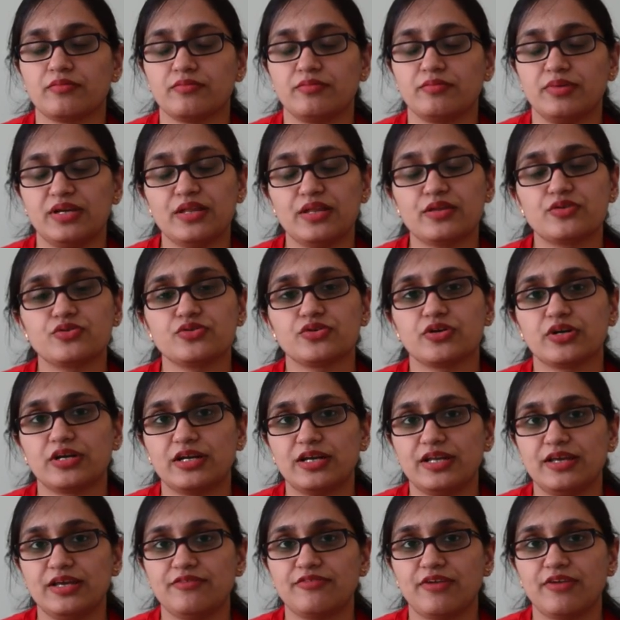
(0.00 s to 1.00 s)
Please do not
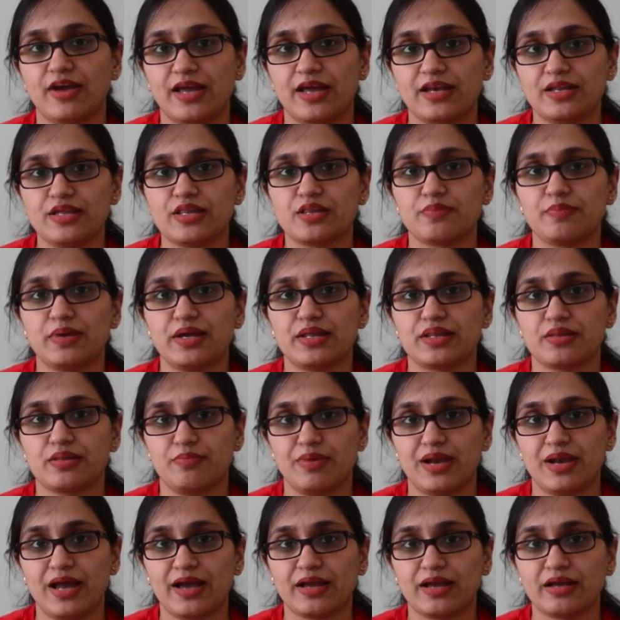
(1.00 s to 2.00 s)
leave any space
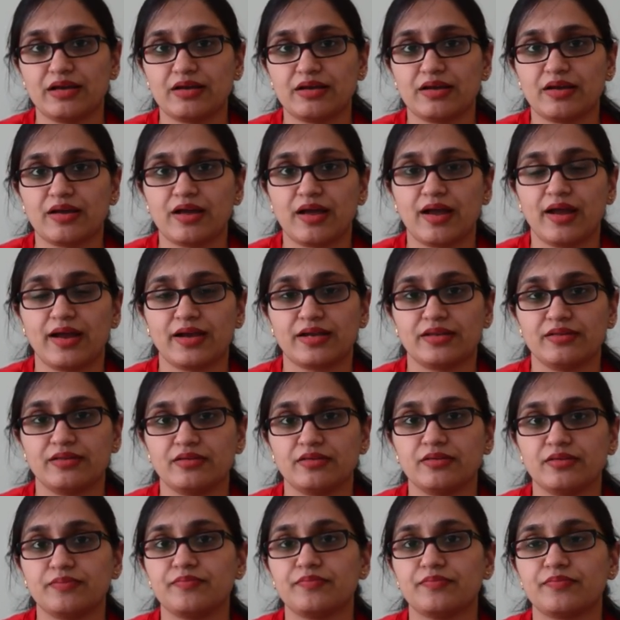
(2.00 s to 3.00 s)
blank at
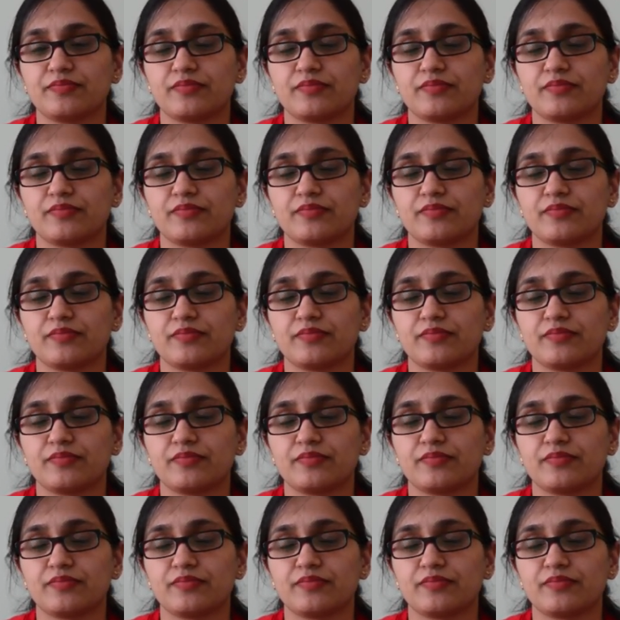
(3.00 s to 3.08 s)
the